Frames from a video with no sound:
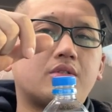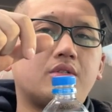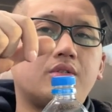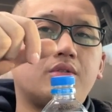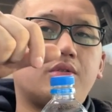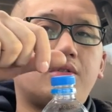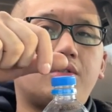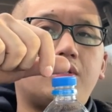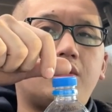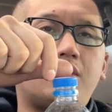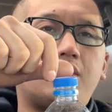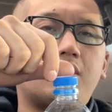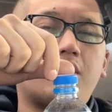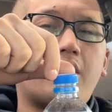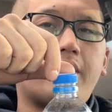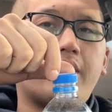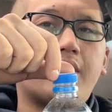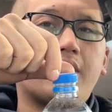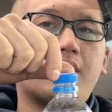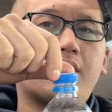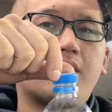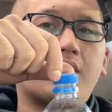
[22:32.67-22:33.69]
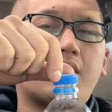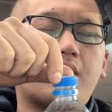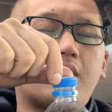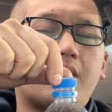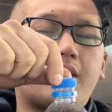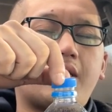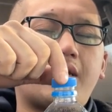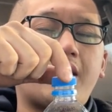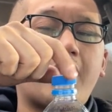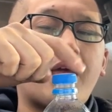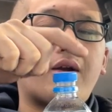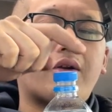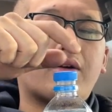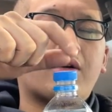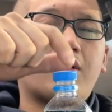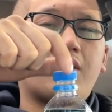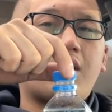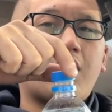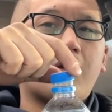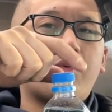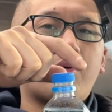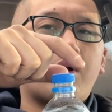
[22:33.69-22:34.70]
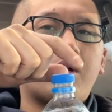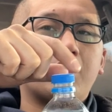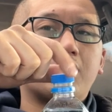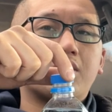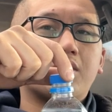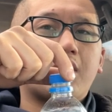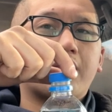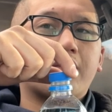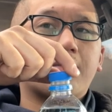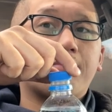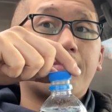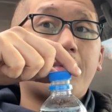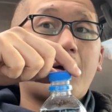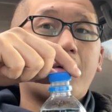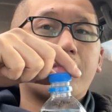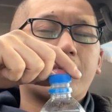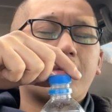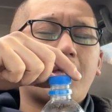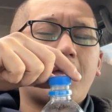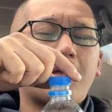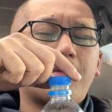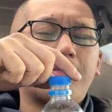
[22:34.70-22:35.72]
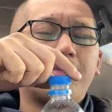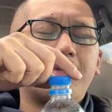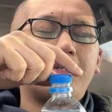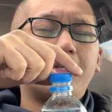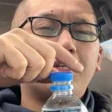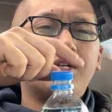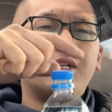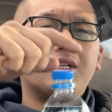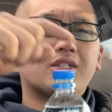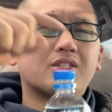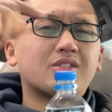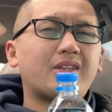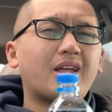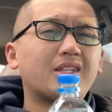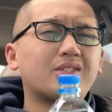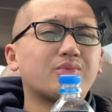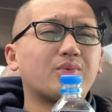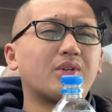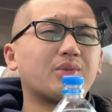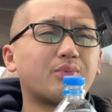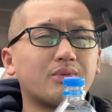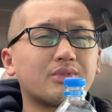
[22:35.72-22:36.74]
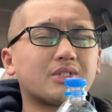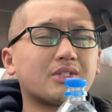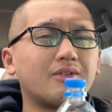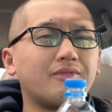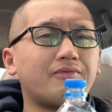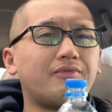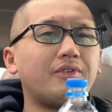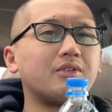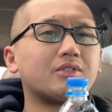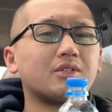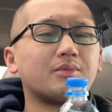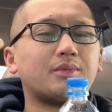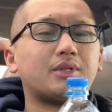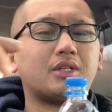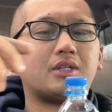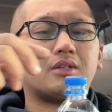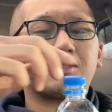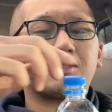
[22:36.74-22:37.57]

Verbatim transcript: to turn it counterclockwise like the bottle cap. So that's what was confusing me.